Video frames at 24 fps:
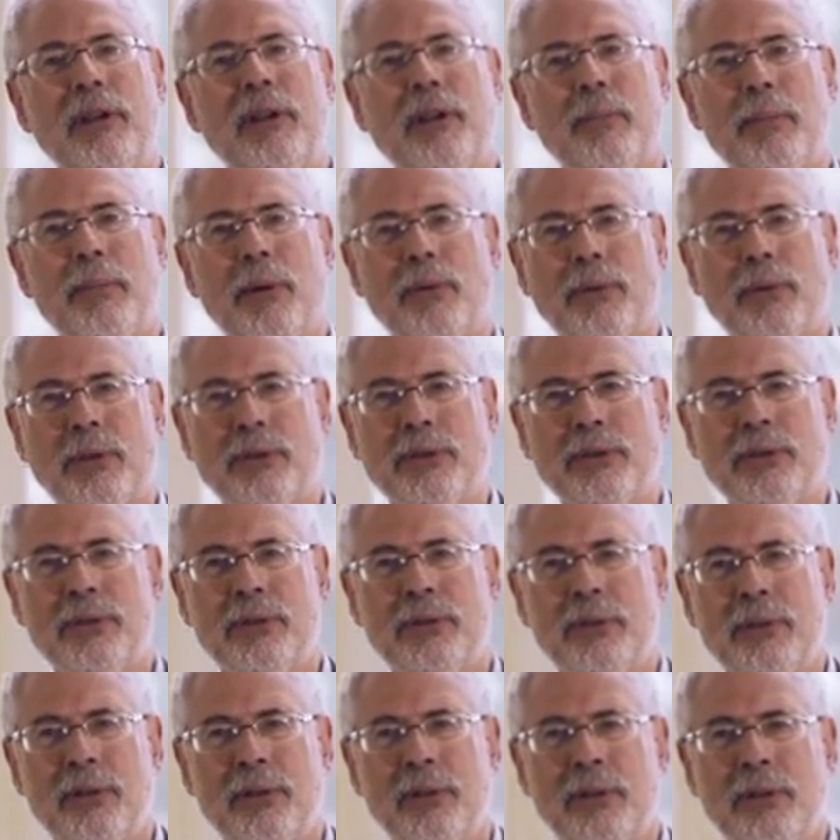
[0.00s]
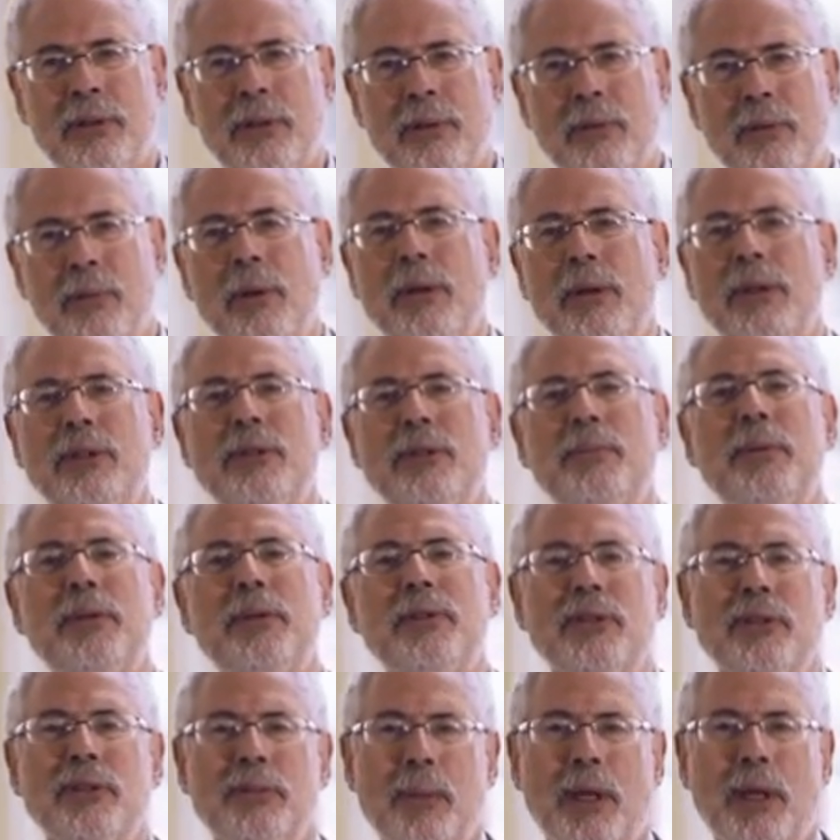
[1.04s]
components. One is
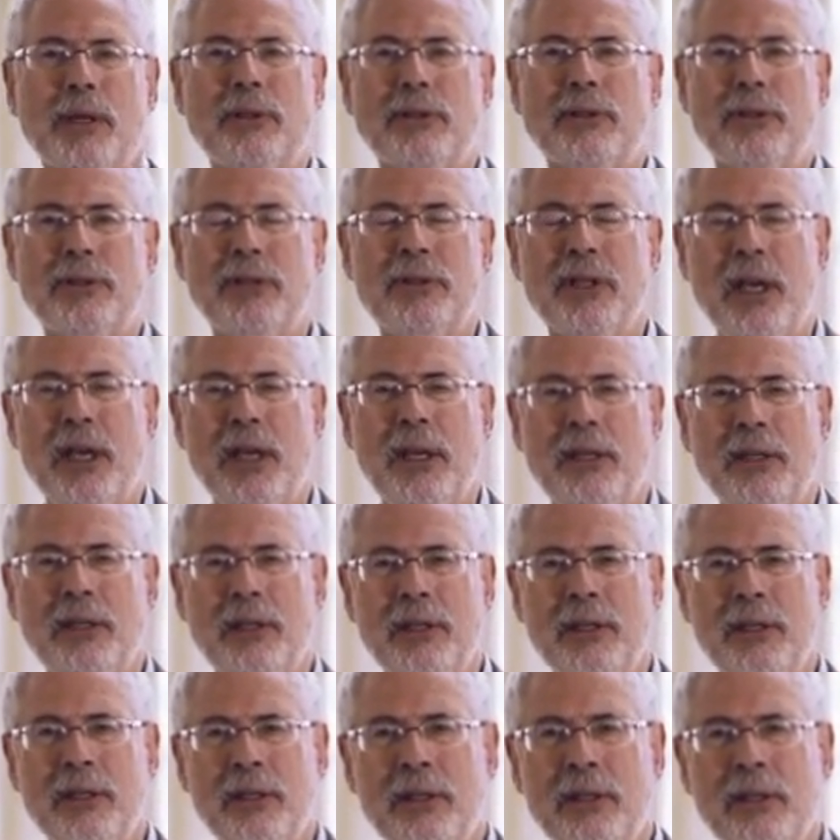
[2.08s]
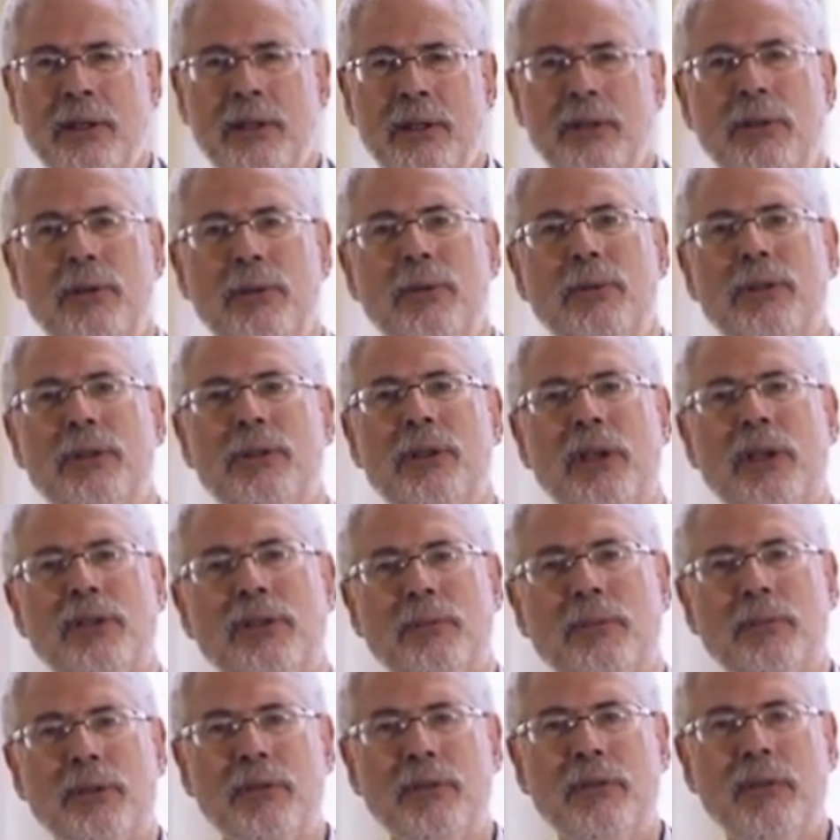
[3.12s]
business model design, two is
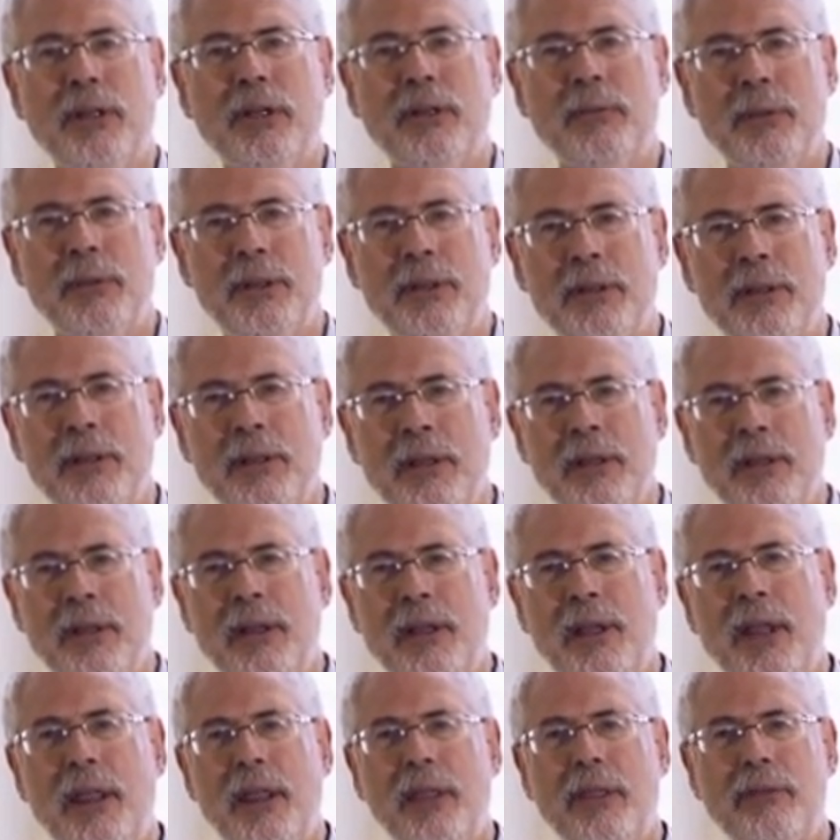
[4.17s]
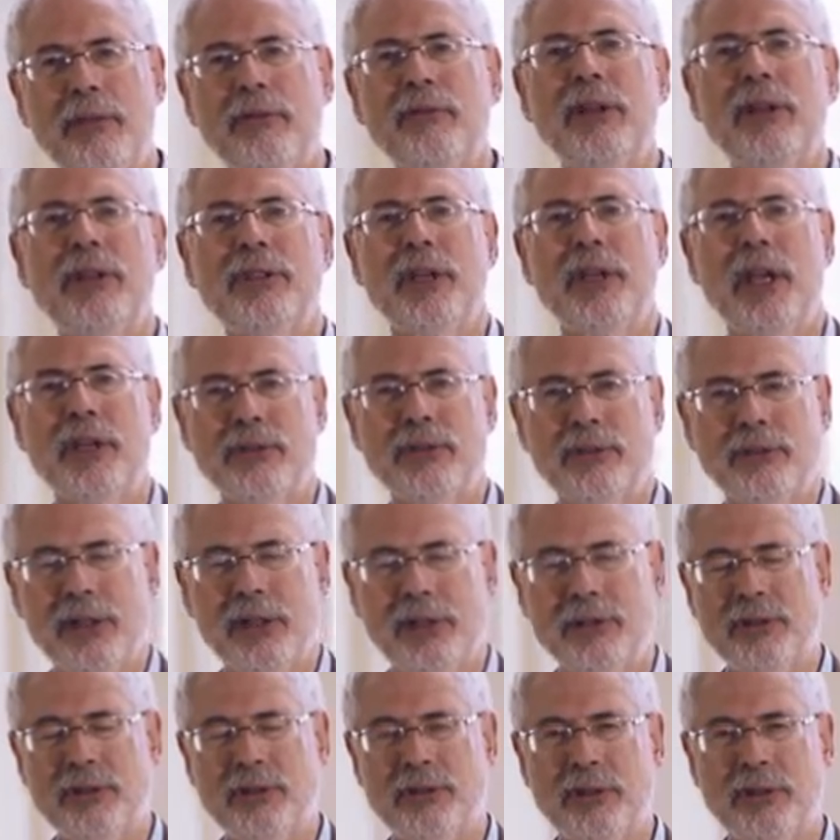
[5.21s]
customer development, and three is agile
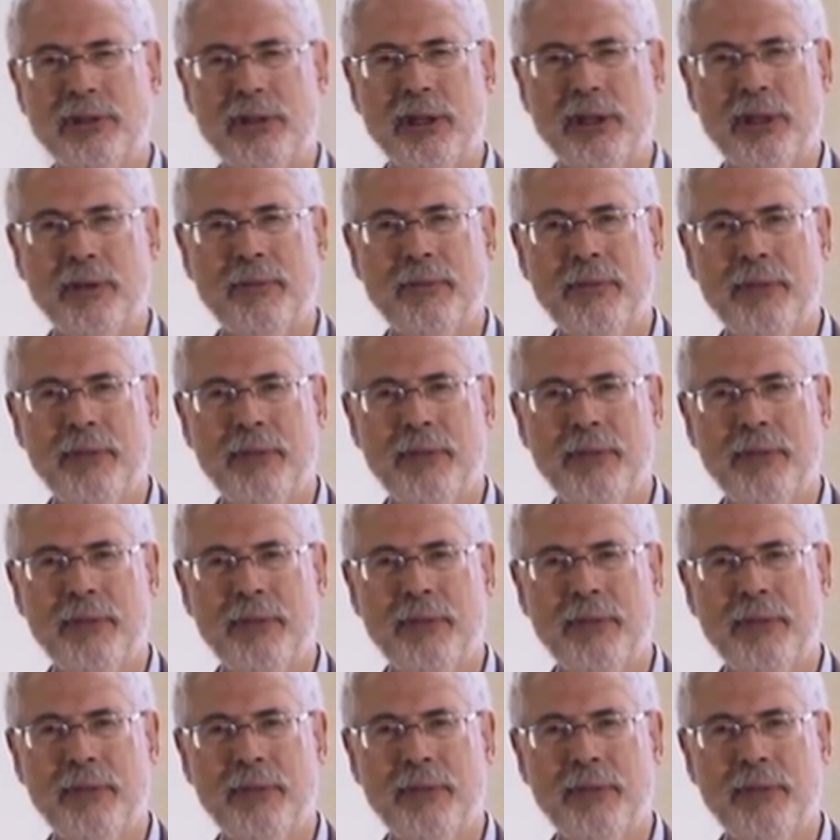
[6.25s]
engineering.